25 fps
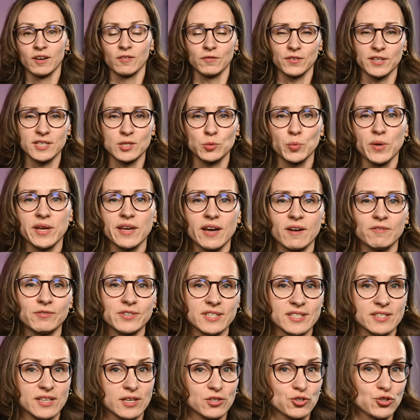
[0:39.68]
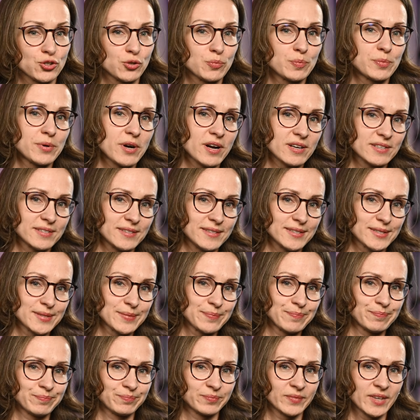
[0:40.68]
First, we have residential proxies.
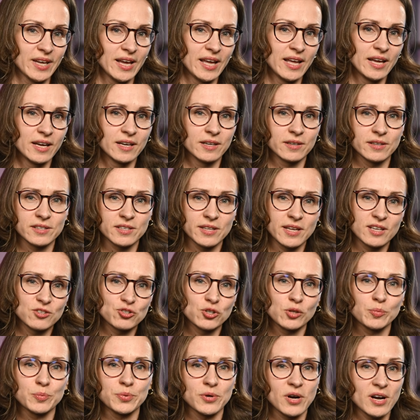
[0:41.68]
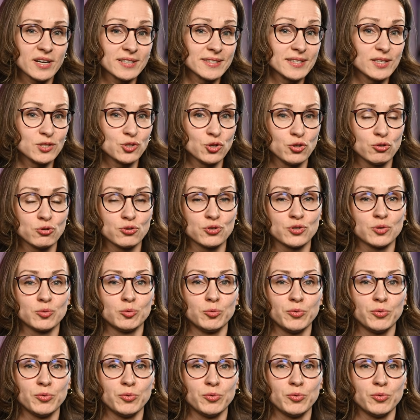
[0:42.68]
Residential proxies use